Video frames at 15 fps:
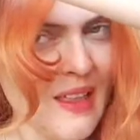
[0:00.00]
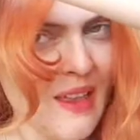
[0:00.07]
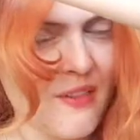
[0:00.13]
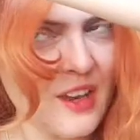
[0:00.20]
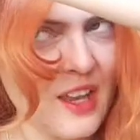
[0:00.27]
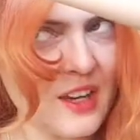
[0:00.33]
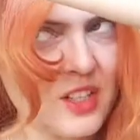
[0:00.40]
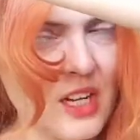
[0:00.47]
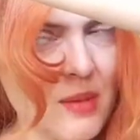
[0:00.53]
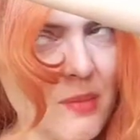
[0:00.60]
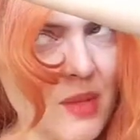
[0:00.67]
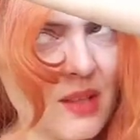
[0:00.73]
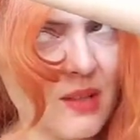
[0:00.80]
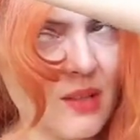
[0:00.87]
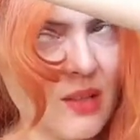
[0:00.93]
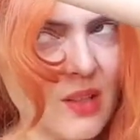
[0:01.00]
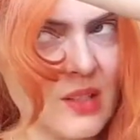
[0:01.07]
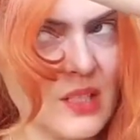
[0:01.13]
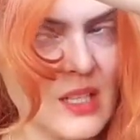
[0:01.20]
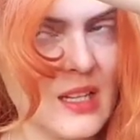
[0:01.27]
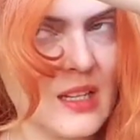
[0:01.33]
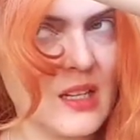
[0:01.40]
I think actually I made
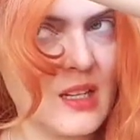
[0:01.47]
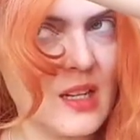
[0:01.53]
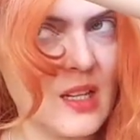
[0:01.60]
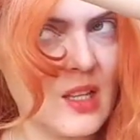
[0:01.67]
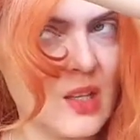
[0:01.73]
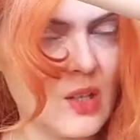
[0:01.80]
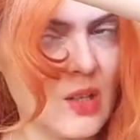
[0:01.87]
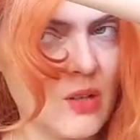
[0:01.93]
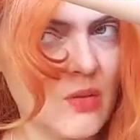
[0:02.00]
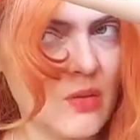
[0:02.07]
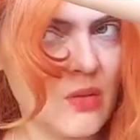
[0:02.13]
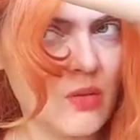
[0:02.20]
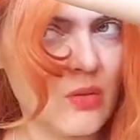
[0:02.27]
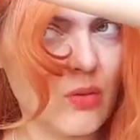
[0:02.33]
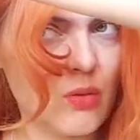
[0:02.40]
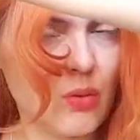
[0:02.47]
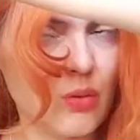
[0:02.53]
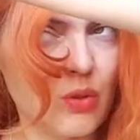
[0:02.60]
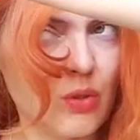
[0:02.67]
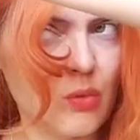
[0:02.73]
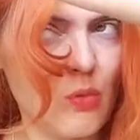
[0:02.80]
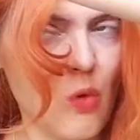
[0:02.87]
slightly too
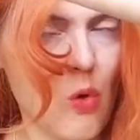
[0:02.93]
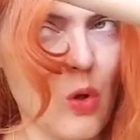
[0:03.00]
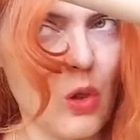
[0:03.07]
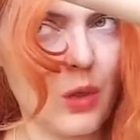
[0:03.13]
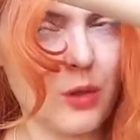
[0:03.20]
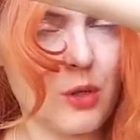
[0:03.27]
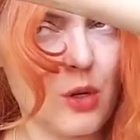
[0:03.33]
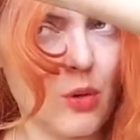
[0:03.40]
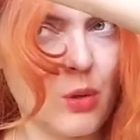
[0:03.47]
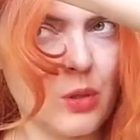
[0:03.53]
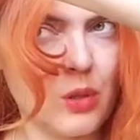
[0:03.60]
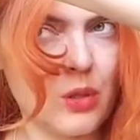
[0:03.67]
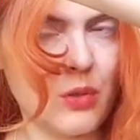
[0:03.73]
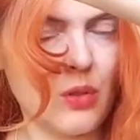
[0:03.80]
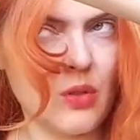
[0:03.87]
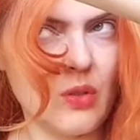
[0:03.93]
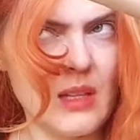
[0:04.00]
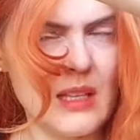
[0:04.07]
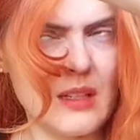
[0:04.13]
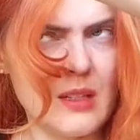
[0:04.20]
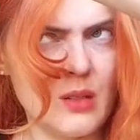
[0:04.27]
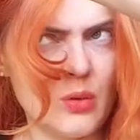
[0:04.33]
small, the roll
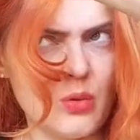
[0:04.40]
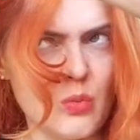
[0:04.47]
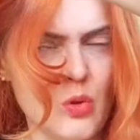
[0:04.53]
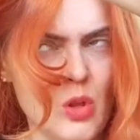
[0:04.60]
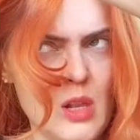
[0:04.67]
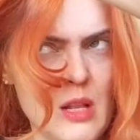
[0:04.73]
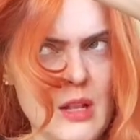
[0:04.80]
slightly too small.